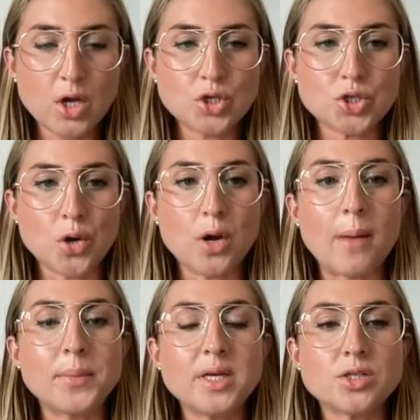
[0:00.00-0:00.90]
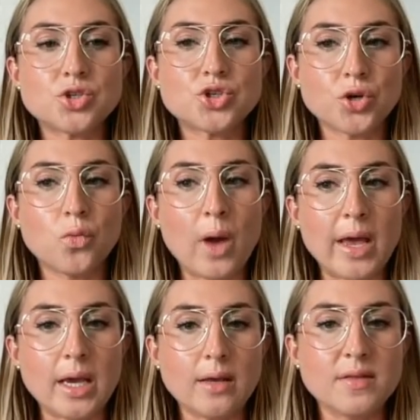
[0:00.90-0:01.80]
So companies should
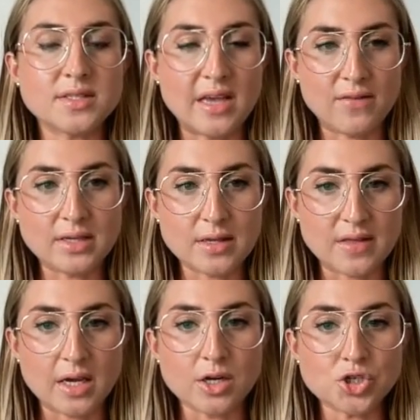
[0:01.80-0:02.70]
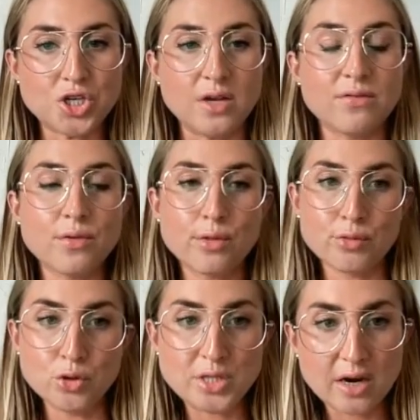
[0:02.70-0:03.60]
weigh the savings that they can achieve
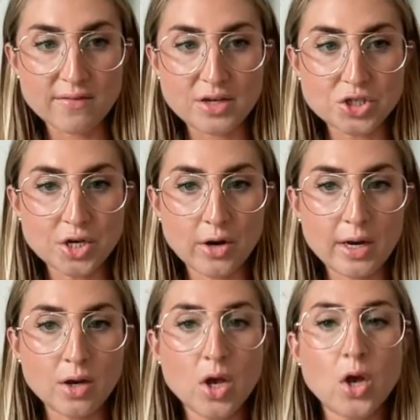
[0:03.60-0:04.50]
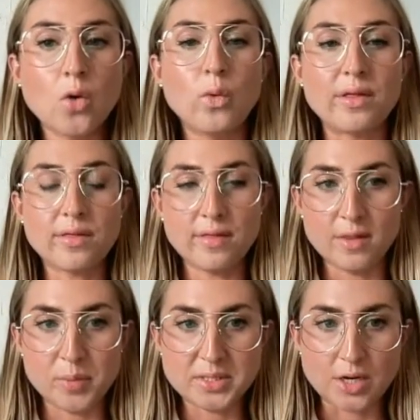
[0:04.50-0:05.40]
through tariff engineering with the
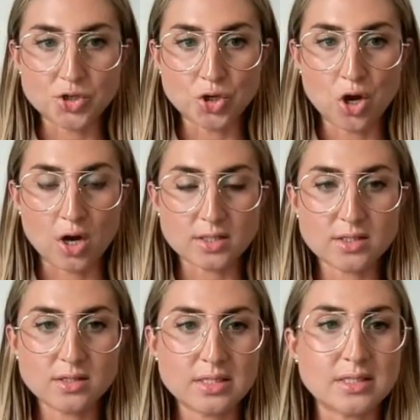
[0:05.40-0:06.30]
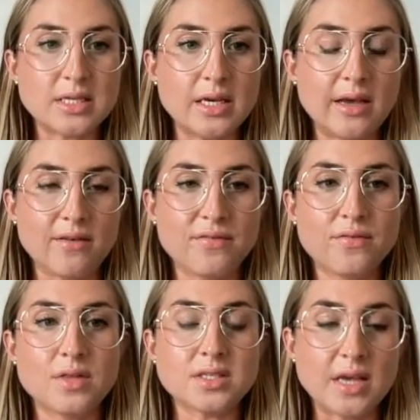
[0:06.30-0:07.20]
potential costs to see if
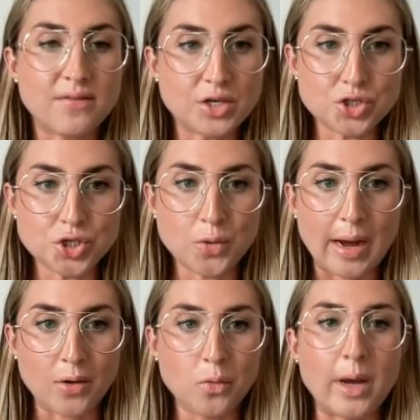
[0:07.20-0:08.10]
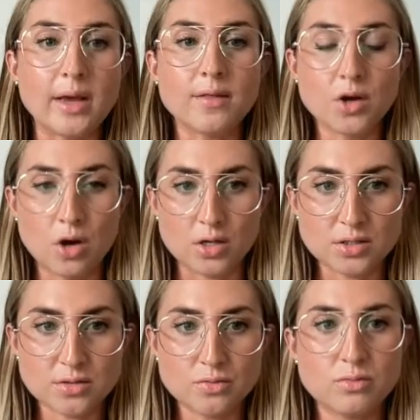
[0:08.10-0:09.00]
the savings do outweigh the
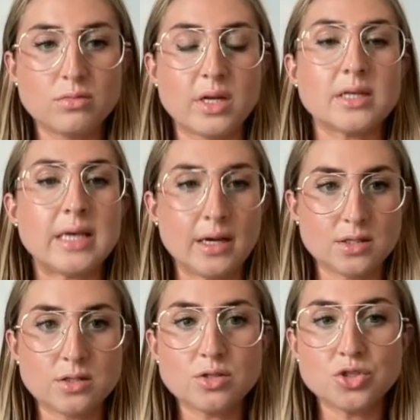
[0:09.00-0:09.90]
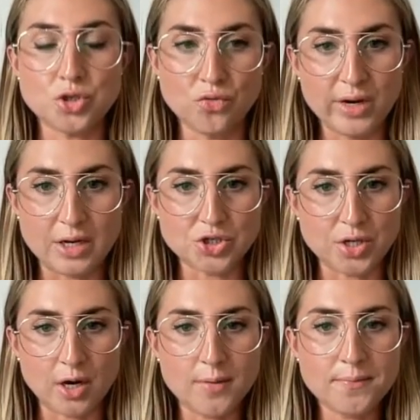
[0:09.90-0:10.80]
costs that it takes to
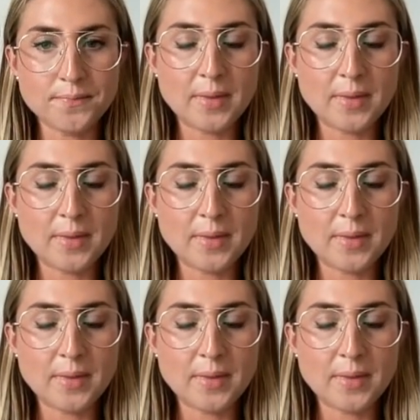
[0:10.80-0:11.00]
re-engineer.